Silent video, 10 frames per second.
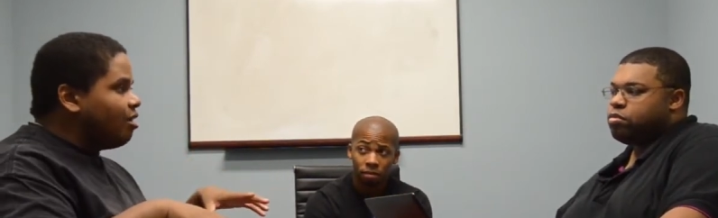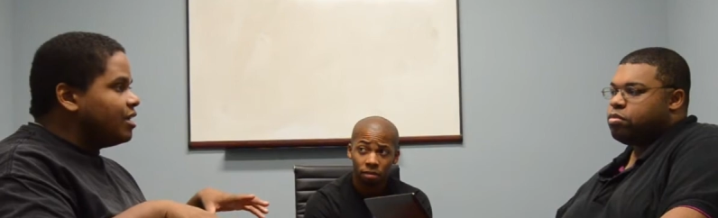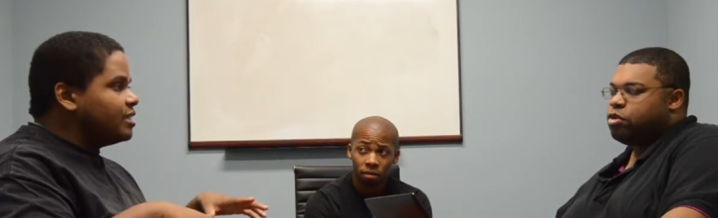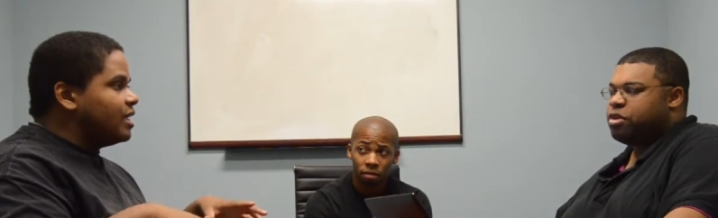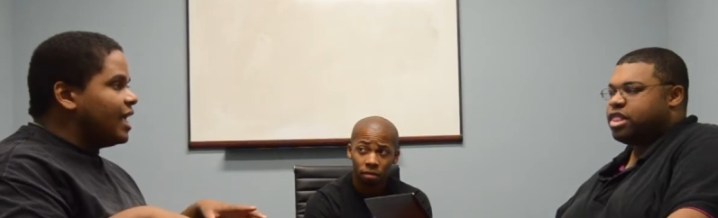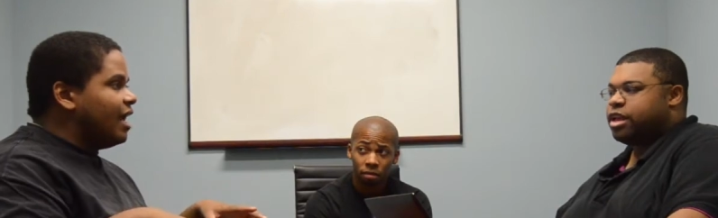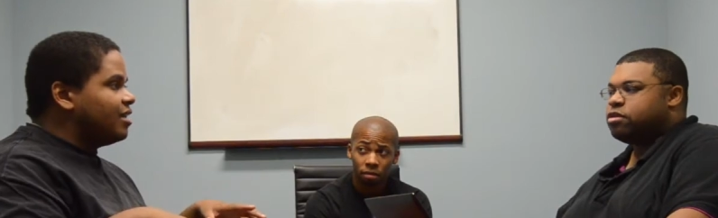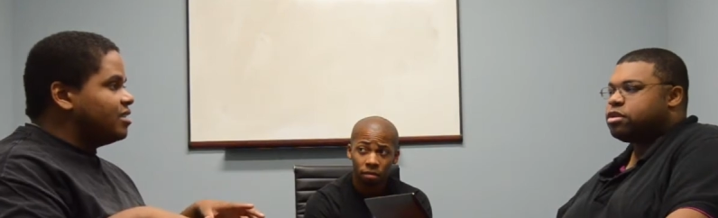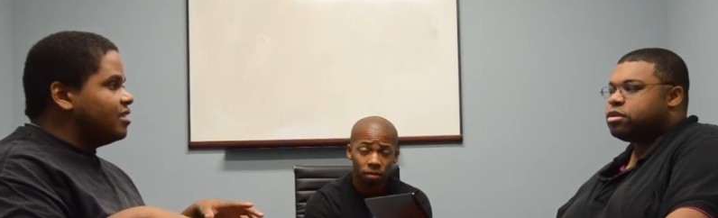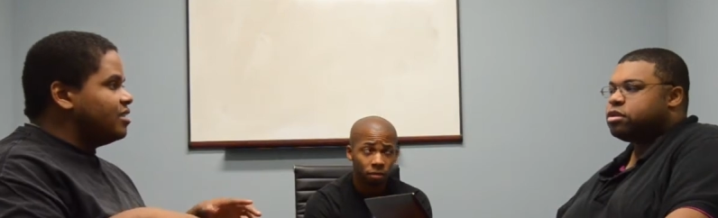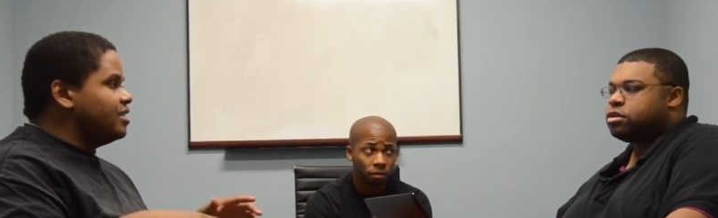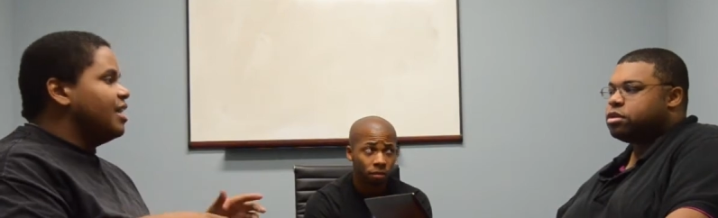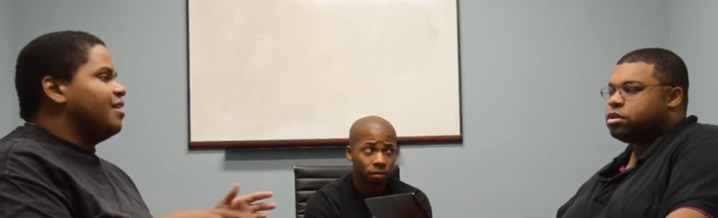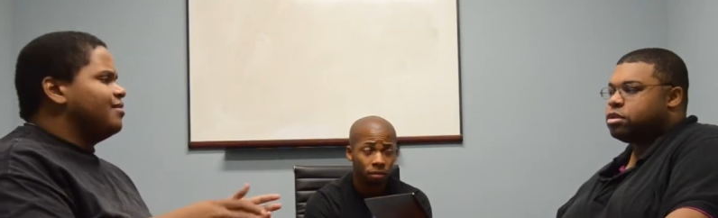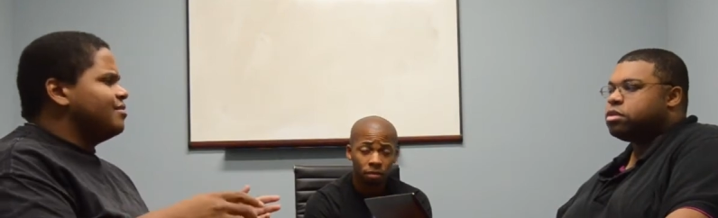Speaker 1: Guardians of the Galaxy,
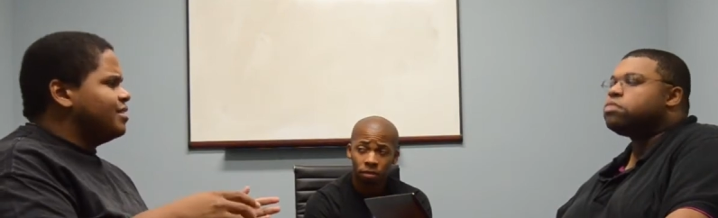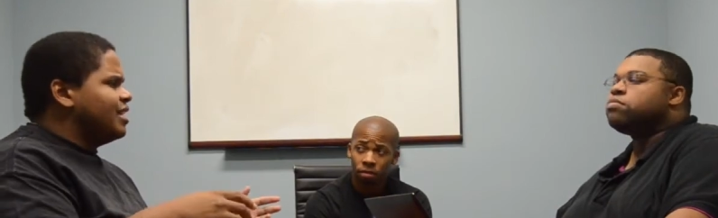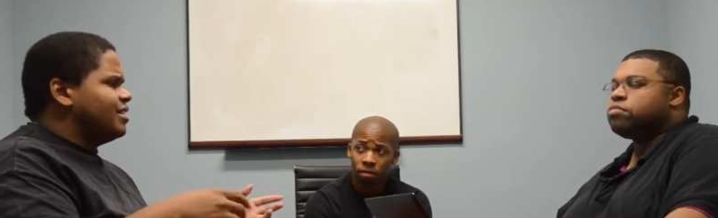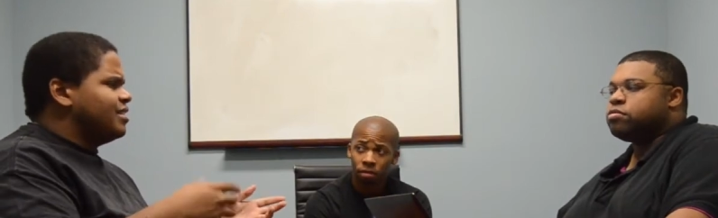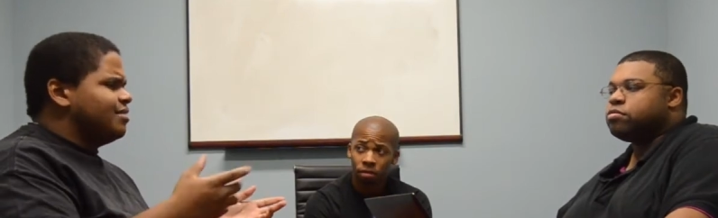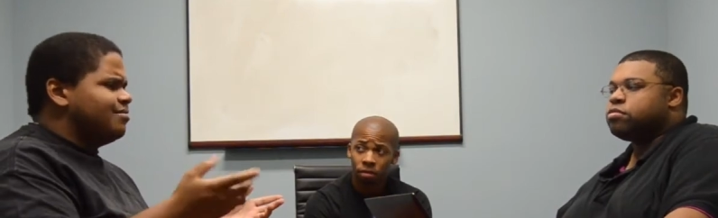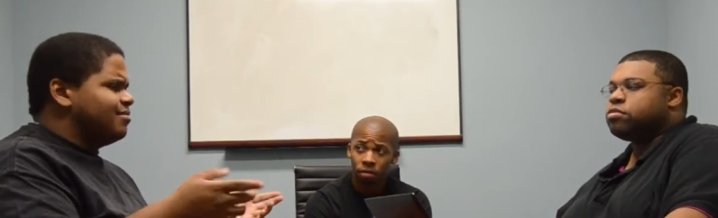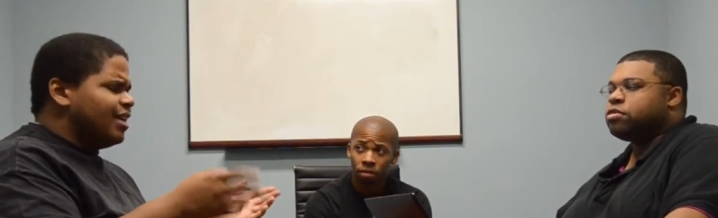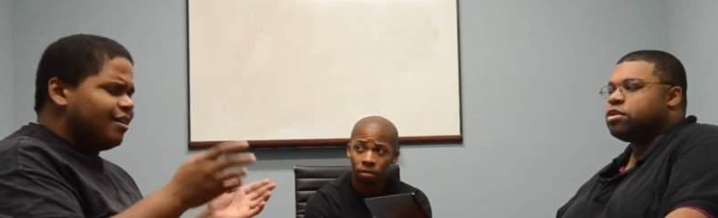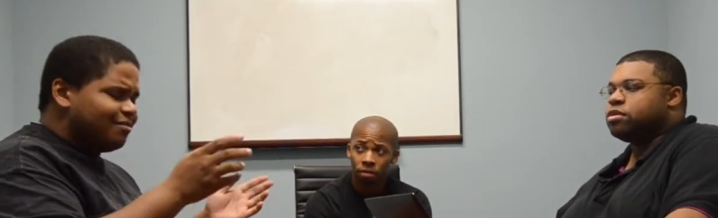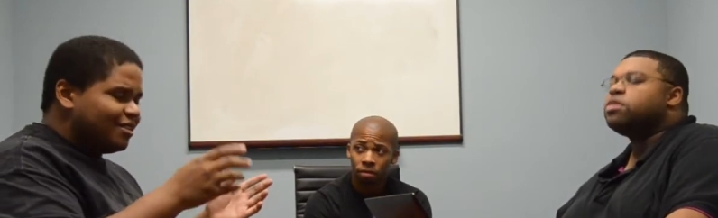yeah, Galaxy, yeah.